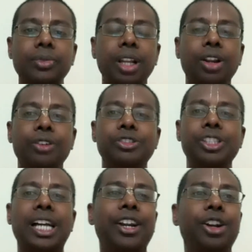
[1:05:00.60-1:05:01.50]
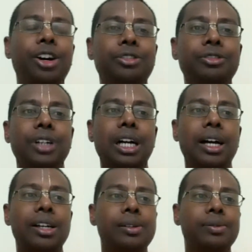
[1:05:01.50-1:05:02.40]
we will kind of
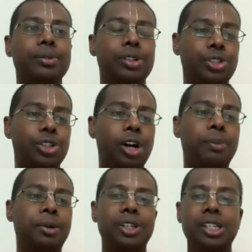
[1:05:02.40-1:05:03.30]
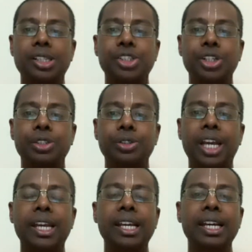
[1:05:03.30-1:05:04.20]
stop our discussion
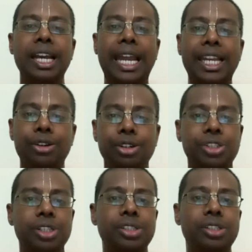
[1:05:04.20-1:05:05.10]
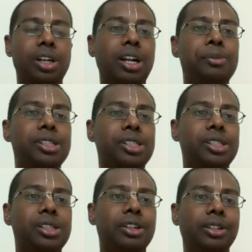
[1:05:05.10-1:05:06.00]
today. Any questions or
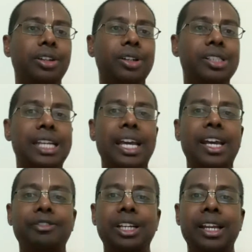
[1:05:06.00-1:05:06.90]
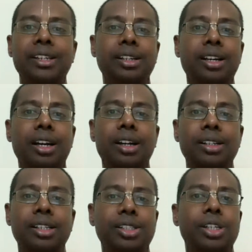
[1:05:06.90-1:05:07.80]
comments is there, we can
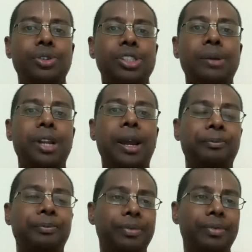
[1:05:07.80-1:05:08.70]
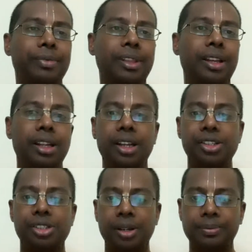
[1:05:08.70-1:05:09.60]
discuss for some time. Hare
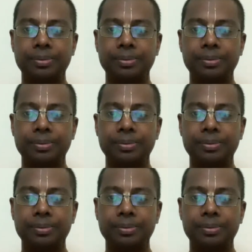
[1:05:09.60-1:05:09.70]
Krishna.